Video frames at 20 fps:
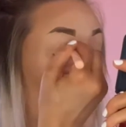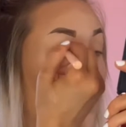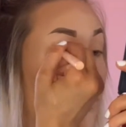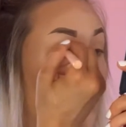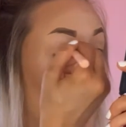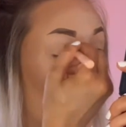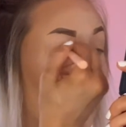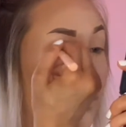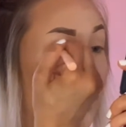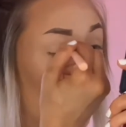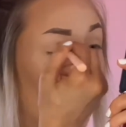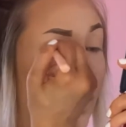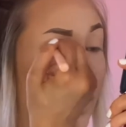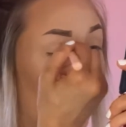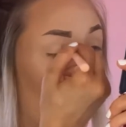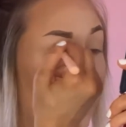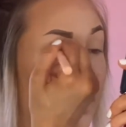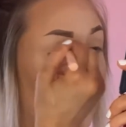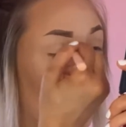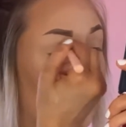my whole
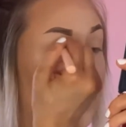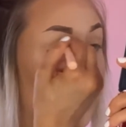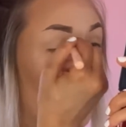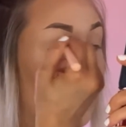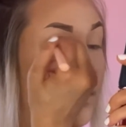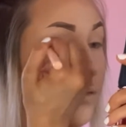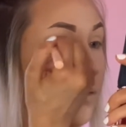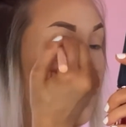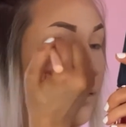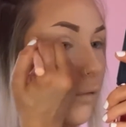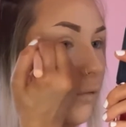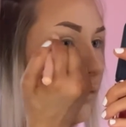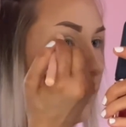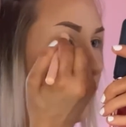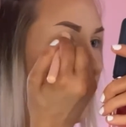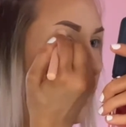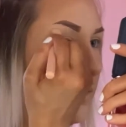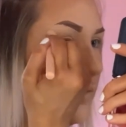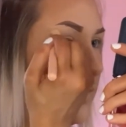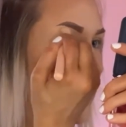eye is nice
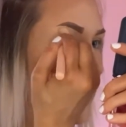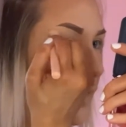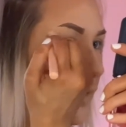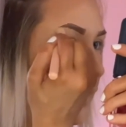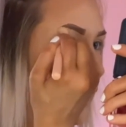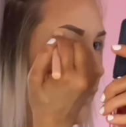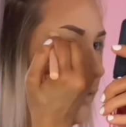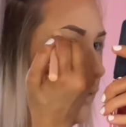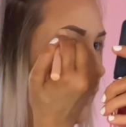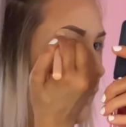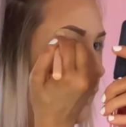and set.